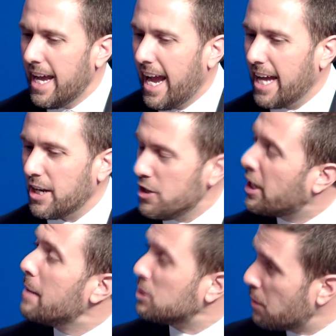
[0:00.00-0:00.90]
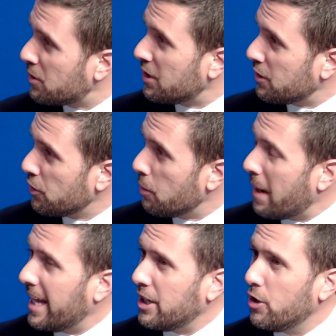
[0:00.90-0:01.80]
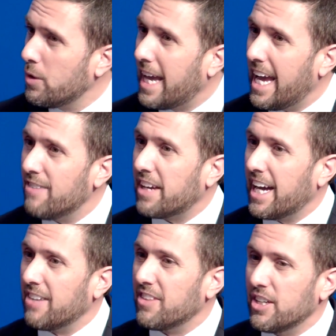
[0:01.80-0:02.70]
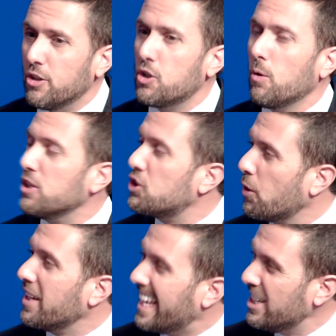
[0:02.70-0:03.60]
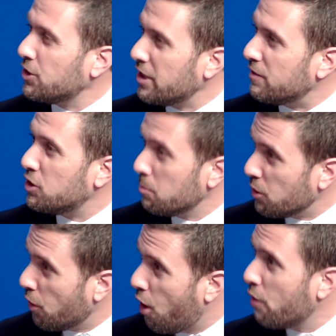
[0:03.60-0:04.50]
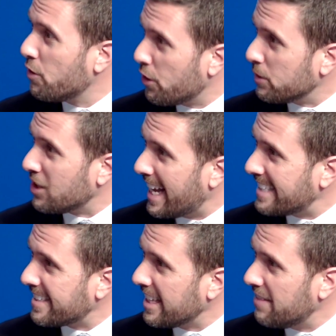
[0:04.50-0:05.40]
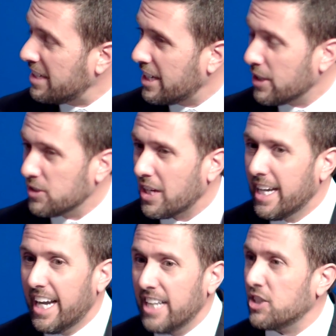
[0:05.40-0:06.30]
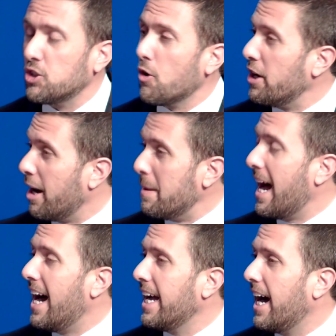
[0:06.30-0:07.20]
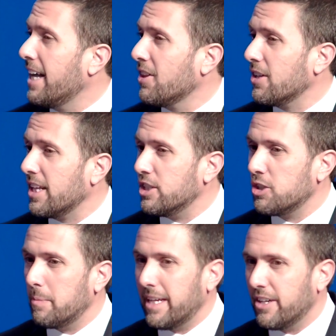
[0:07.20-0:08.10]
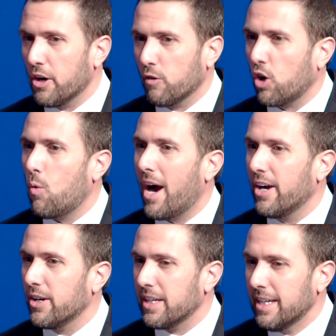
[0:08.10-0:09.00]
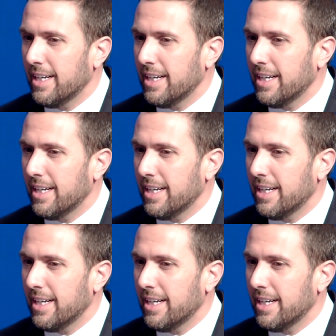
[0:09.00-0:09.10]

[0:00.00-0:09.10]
and you came and spoke to the group, and you gave you told the story, the history of Subaru over those last 11 years. It's extraordinary. I mean, I thought that it should be required